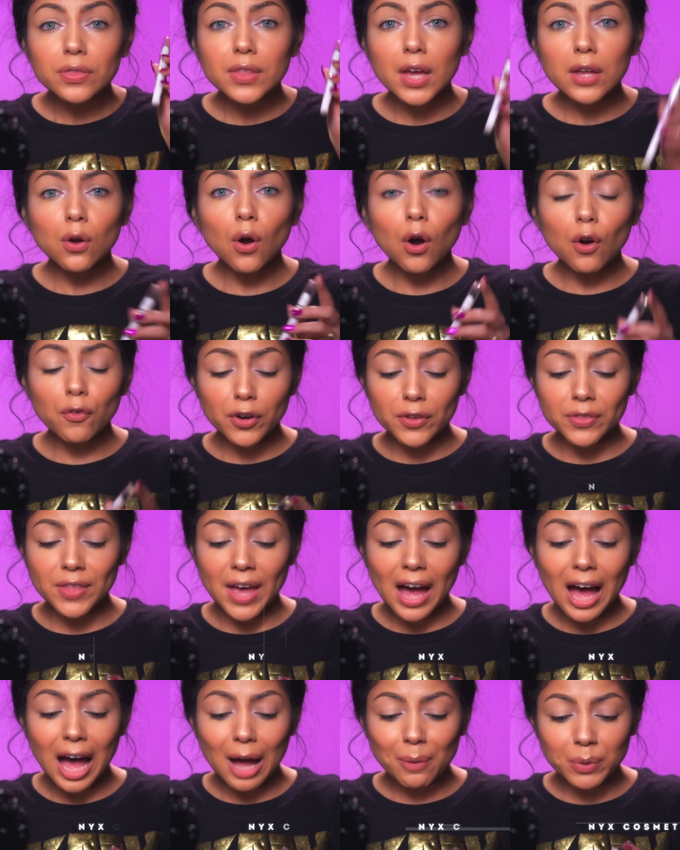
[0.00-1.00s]
Then over
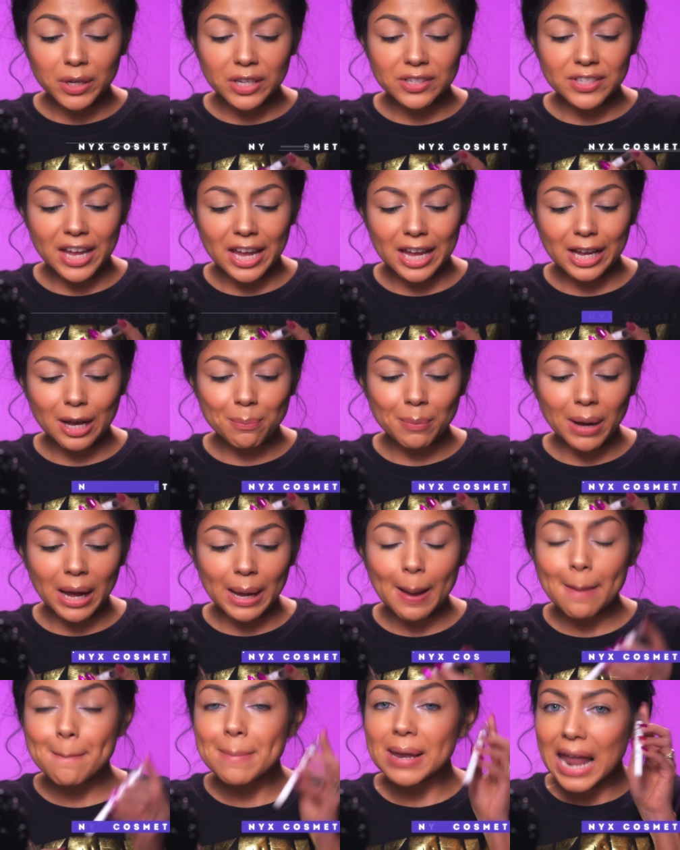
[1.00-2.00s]
that, I'm gonna take
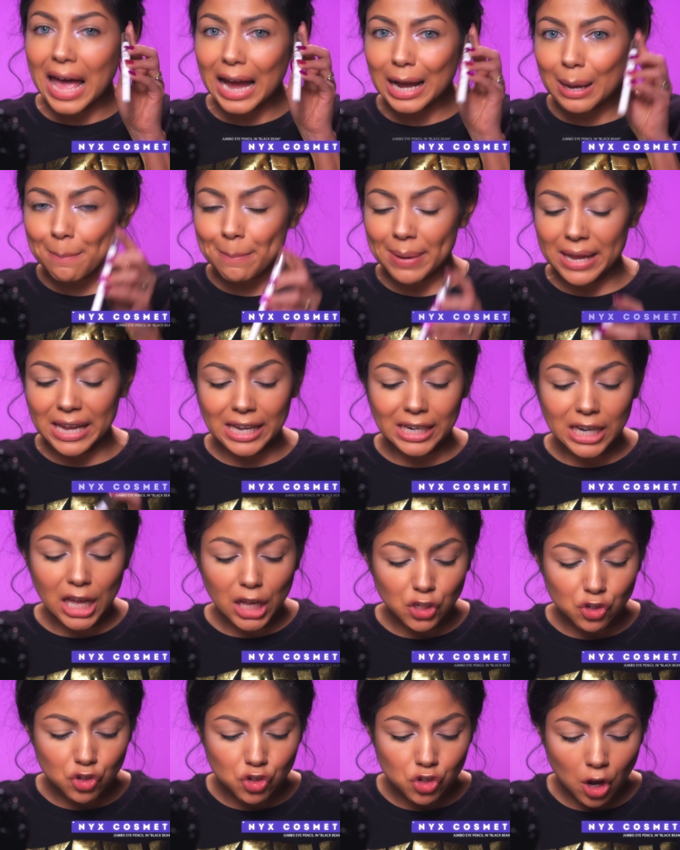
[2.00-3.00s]
my Black Bean
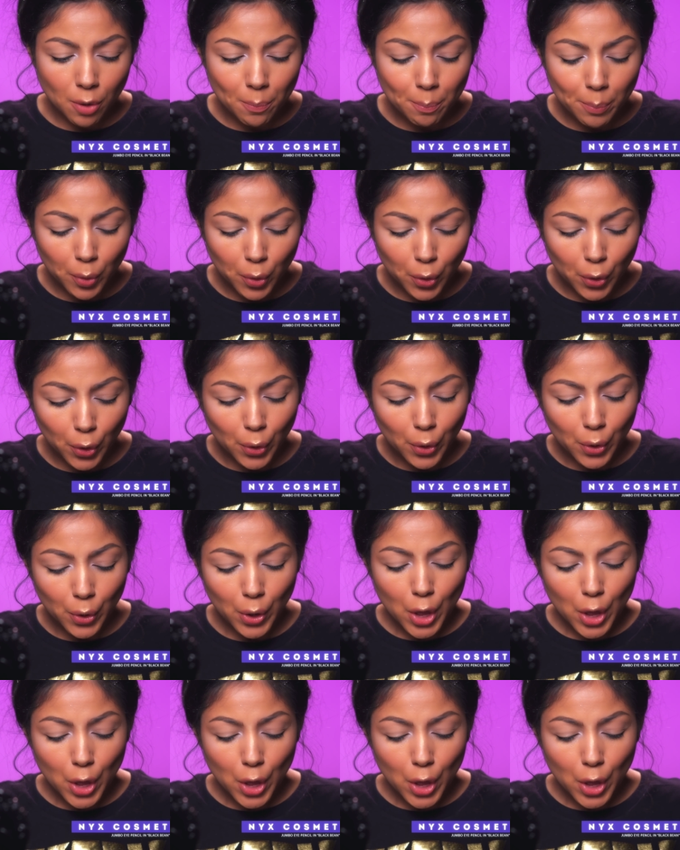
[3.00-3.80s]
Jumbo,